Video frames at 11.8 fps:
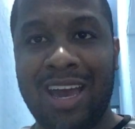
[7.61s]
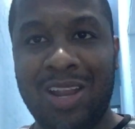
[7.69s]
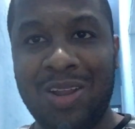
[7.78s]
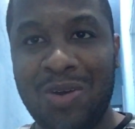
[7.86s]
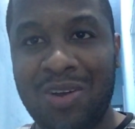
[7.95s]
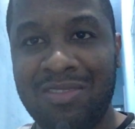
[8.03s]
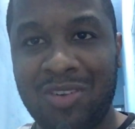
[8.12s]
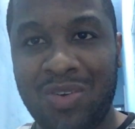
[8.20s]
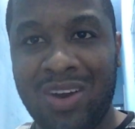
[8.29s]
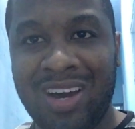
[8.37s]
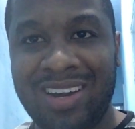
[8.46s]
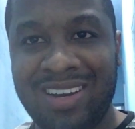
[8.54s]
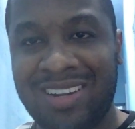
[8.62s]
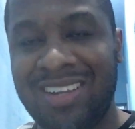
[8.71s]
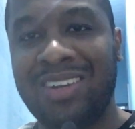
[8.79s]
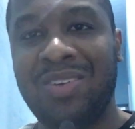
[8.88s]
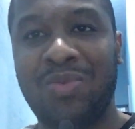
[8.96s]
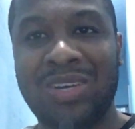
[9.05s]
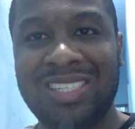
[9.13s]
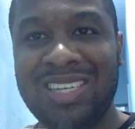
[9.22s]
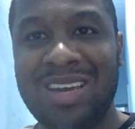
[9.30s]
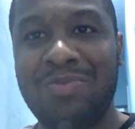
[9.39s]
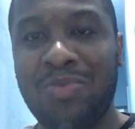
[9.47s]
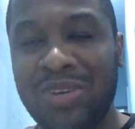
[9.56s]
Hello everyone, what's
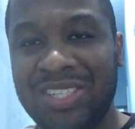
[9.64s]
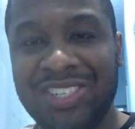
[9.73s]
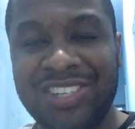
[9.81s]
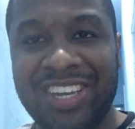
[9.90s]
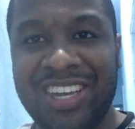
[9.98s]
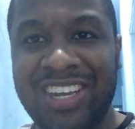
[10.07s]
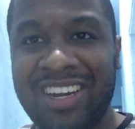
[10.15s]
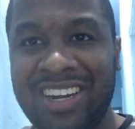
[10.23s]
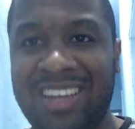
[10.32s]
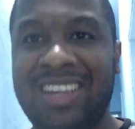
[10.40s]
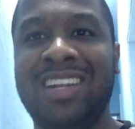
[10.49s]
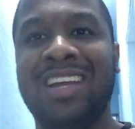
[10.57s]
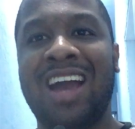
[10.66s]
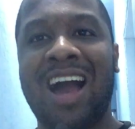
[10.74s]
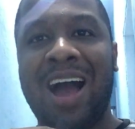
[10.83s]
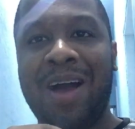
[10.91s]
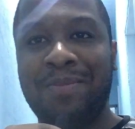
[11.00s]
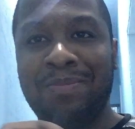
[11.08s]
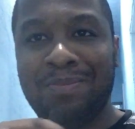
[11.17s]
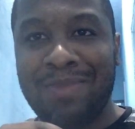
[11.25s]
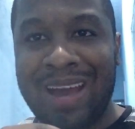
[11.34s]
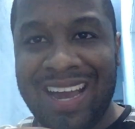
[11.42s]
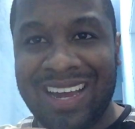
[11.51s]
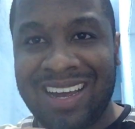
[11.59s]
up? Richard here. I'm
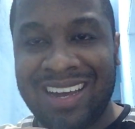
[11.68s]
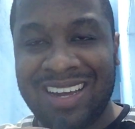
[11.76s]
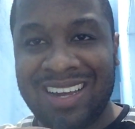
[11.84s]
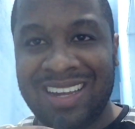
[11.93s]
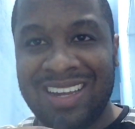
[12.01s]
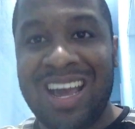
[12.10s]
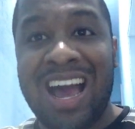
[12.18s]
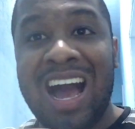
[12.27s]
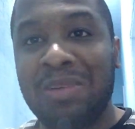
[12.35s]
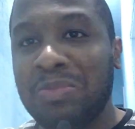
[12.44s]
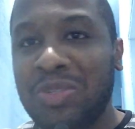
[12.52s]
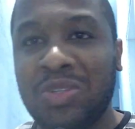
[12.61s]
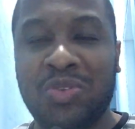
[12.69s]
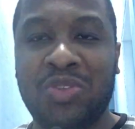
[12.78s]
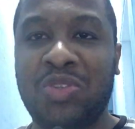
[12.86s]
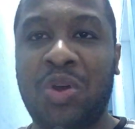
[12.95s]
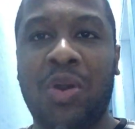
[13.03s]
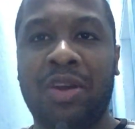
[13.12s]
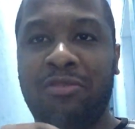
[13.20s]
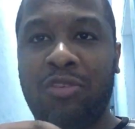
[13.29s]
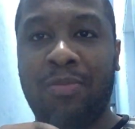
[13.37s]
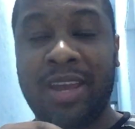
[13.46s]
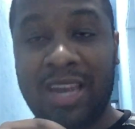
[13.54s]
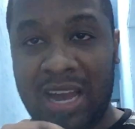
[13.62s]
back. I'm so sorry for
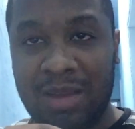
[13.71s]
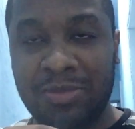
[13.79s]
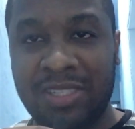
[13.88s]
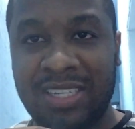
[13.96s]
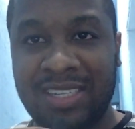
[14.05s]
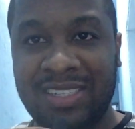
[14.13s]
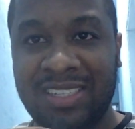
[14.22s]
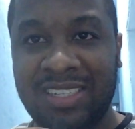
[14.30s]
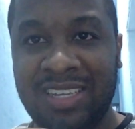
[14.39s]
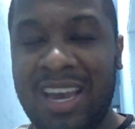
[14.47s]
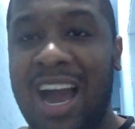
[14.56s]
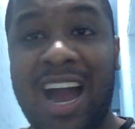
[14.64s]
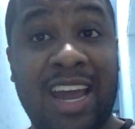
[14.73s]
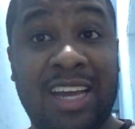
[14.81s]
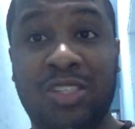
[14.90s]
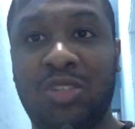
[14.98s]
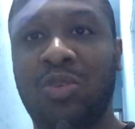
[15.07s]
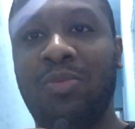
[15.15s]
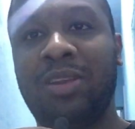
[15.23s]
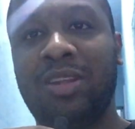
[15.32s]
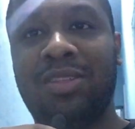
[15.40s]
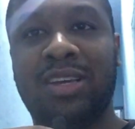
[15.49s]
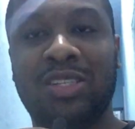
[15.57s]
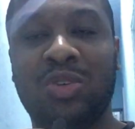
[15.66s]
my absence. I had so many
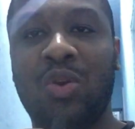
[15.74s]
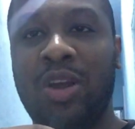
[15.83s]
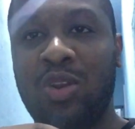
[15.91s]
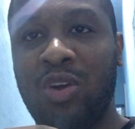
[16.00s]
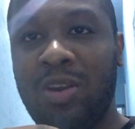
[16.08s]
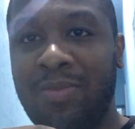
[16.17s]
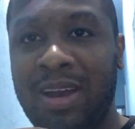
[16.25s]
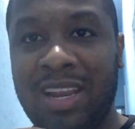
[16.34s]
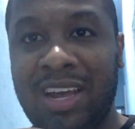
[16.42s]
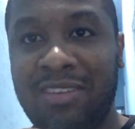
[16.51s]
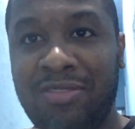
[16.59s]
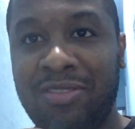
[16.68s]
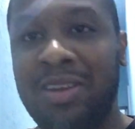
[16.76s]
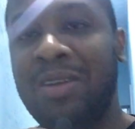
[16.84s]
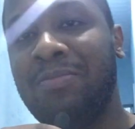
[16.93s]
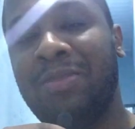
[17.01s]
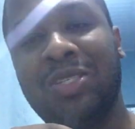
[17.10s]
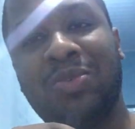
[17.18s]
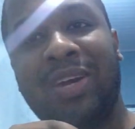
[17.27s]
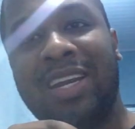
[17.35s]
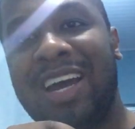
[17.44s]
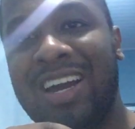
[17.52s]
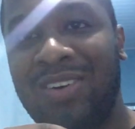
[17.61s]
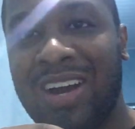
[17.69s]
things going on in my life, but right
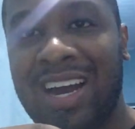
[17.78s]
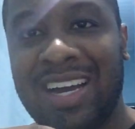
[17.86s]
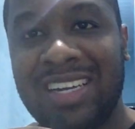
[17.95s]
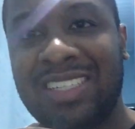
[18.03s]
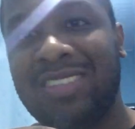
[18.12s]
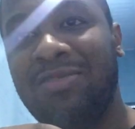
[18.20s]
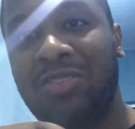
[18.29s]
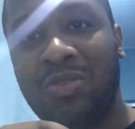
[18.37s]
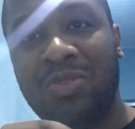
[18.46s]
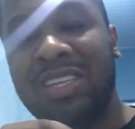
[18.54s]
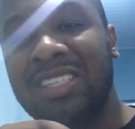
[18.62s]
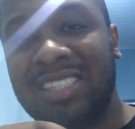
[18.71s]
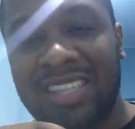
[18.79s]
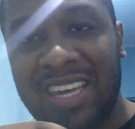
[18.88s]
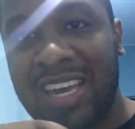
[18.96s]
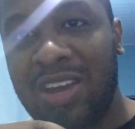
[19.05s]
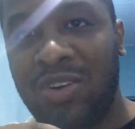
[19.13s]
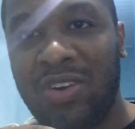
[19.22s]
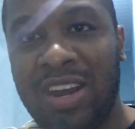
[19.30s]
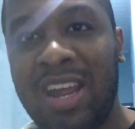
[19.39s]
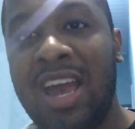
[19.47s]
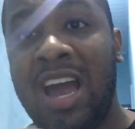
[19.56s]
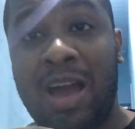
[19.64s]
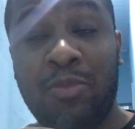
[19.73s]
now, guys, from this day on,
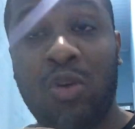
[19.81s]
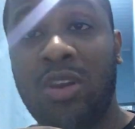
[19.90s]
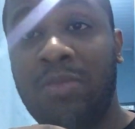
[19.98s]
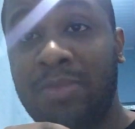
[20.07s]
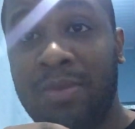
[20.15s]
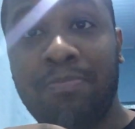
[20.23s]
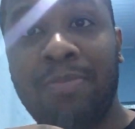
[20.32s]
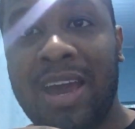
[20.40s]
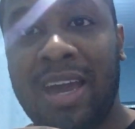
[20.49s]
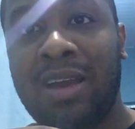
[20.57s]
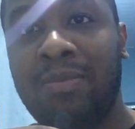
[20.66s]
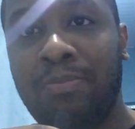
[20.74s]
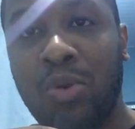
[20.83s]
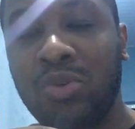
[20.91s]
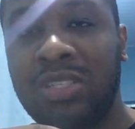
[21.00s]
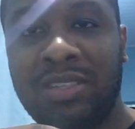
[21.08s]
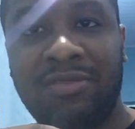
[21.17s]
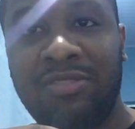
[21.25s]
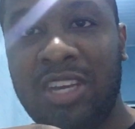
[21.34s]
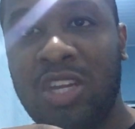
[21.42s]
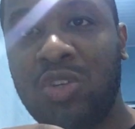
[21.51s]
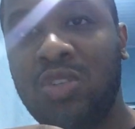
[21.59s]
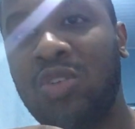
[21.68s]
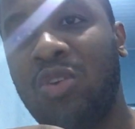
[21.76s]
I'm gonna be back posting
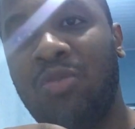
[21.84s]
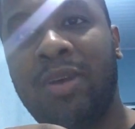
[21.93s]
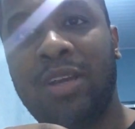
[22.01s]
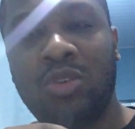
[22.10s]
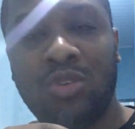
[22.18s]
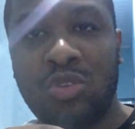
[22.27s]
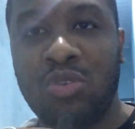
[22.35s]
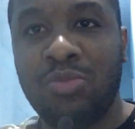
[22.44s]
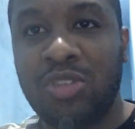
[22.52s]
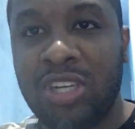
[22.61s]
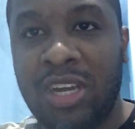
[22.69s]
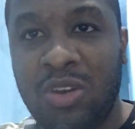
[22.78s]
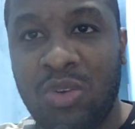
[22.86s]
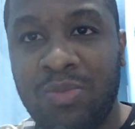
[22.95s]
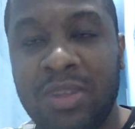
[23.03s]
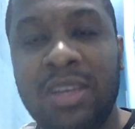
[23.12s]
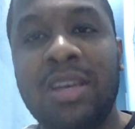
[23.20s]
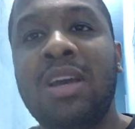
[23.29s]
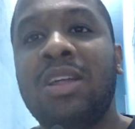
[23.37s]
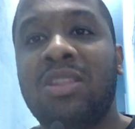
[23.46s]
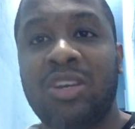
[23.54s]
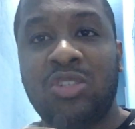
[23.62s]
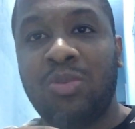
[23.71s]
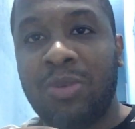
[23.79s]
videos on my YouTube channel.
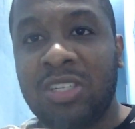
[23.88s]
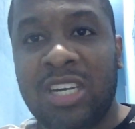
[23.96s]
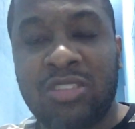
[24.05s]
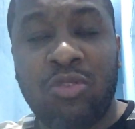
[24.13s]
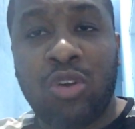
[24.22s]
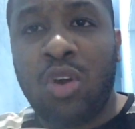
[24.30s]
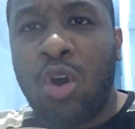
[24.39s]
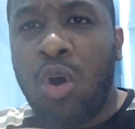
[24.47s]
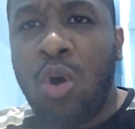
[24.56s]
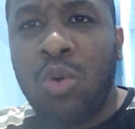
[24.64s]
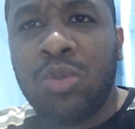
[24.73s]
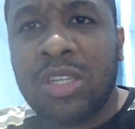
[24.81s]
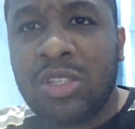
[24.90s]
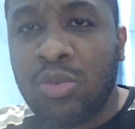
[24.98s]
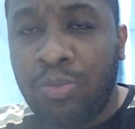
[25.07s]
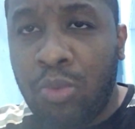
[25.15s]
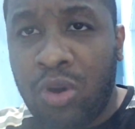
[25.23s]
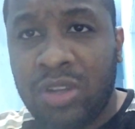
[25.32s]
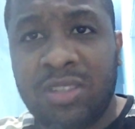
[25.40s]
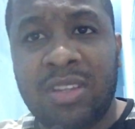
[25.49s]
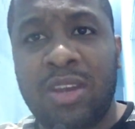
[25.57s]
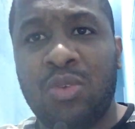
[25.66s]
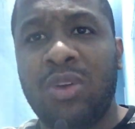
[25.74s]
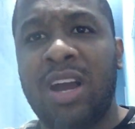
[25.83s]
Thanks so much, guys, for all the support that
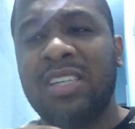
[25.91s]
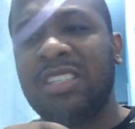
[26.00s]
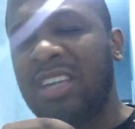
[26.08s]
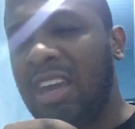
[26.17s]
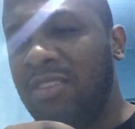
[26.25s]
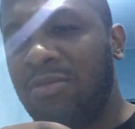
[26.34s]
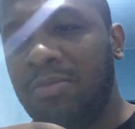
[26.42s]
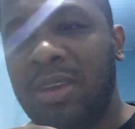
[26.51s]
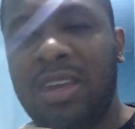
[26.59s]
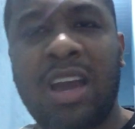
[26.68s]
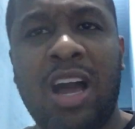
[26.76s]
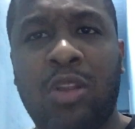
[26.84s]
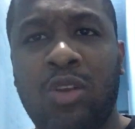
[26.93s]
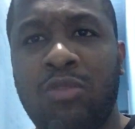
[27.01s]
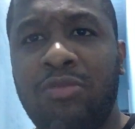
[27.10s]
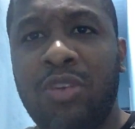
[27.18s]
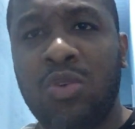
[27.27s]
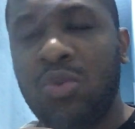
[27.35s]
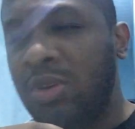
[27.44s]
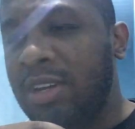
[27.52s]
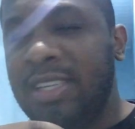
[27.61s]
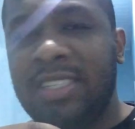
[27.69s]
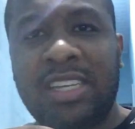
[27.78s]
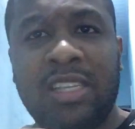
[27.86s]
you guys gave me. A lot of you
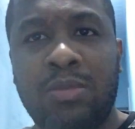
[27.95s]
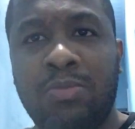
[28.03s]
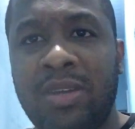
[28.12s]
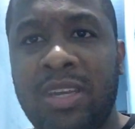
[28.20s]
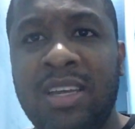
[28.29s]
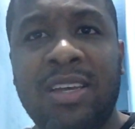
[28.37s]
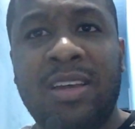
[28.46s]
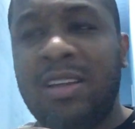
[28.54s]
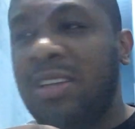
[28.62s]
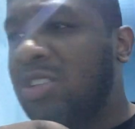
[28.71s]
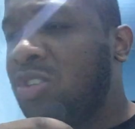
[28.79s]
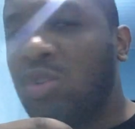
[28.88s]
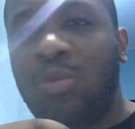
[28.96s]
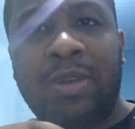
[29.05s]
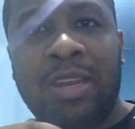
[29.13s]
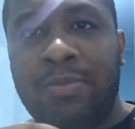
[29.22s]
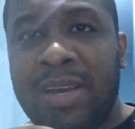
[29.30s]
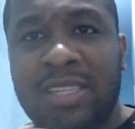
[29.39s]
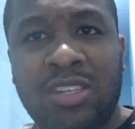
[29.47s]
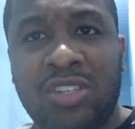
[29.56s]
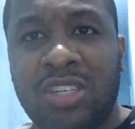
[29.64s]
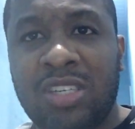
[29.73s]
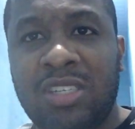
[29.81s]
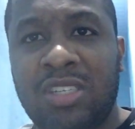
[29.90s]
sent me so many
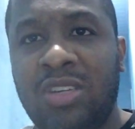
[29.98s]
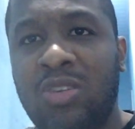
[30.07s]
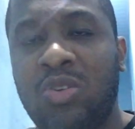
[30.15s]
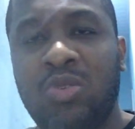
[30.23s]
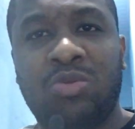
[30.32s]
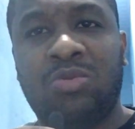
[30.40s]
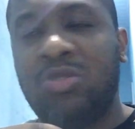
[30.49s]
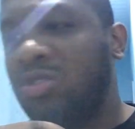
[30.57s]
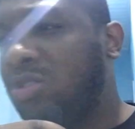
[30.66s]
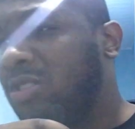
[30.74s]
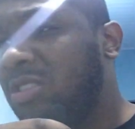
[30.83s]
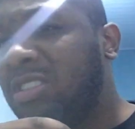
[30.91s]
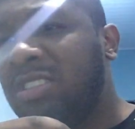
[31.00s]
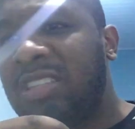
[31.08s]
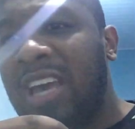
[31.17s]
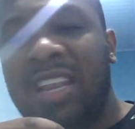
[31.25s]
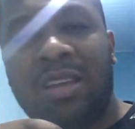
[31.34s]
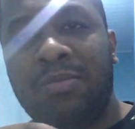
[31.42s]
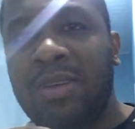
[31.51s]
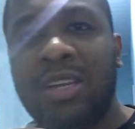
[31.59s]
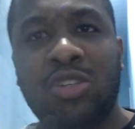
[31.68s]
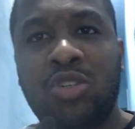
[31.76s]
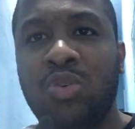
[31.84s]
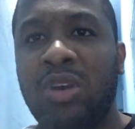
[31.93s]
messages, telling me
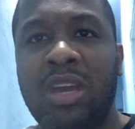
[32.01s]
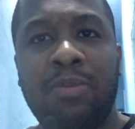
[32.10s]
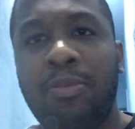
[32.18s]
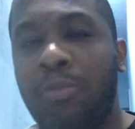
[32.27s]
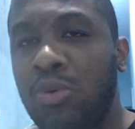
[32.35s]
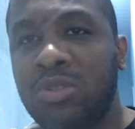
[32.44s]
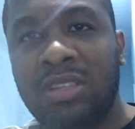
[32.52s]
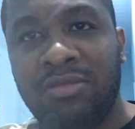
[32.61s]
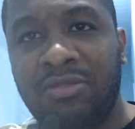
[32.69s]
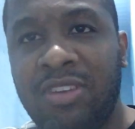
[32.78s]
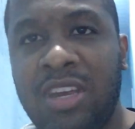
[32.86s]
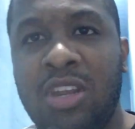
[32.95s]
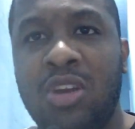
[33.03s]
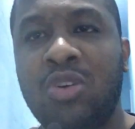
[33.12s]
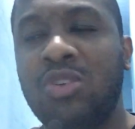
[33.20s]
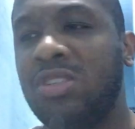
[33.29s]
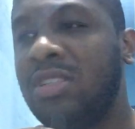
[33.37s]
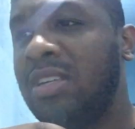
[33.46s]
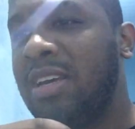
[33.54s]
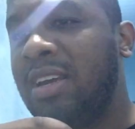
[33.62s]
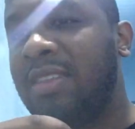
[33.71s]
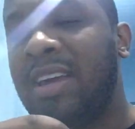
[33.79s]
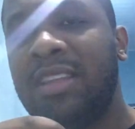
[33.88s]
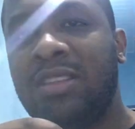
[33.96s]
to keep posting videos,
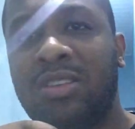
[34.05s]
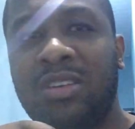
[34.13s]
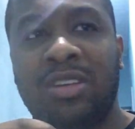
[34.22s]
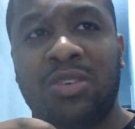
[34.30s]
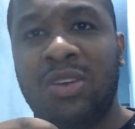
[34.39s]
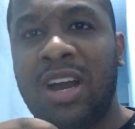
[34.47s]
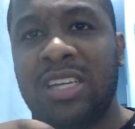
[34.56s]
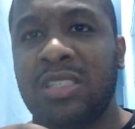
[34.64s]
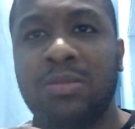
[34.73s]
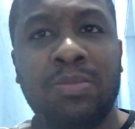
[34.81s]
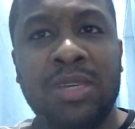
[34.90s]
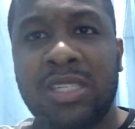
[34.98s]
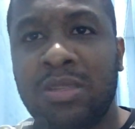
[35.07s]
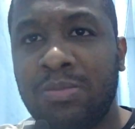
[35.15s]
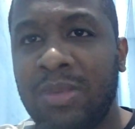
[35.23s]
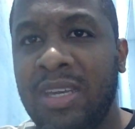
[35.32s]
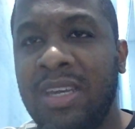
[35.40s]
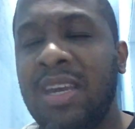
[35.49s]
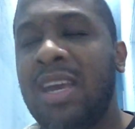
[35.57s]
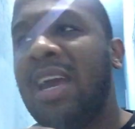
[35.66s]
that you guys miss me,